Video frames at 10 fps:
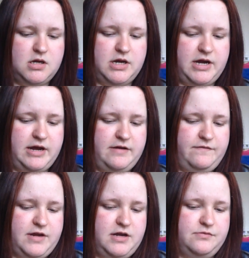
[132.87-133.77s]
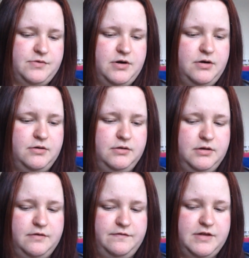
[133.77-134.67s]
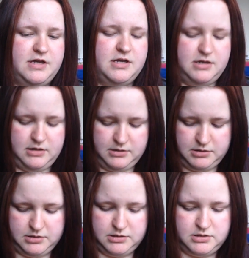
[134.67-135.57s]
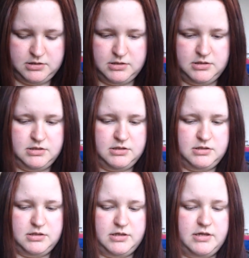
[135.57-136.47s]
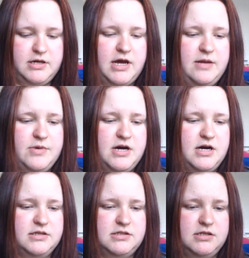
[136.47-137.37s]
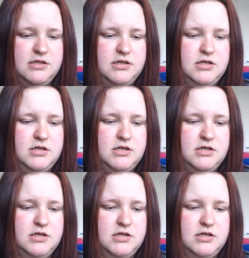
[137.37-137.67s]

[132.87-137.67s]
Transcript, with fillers: I have a roll of the Kmart